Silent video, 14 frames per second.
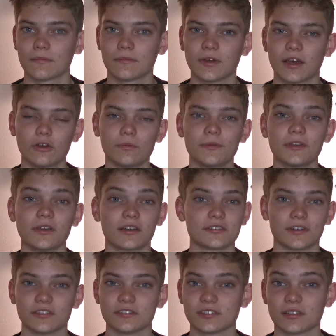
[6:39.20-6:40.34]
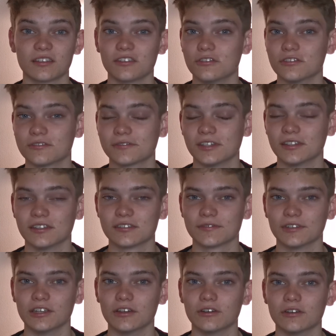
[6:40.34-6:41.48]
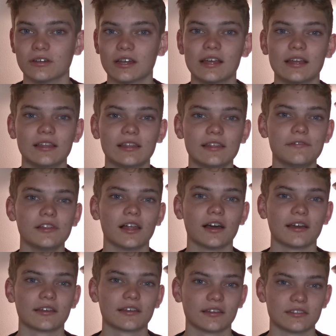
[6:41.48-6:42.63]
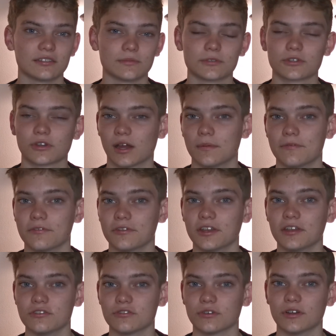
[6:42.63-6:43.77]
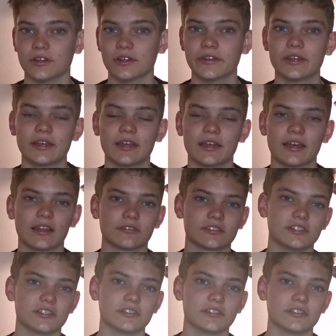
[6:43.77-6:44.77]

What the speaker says: I hope you guys found something useful in this video. Leave a like and subscribe if you did enjoy, and I'll see you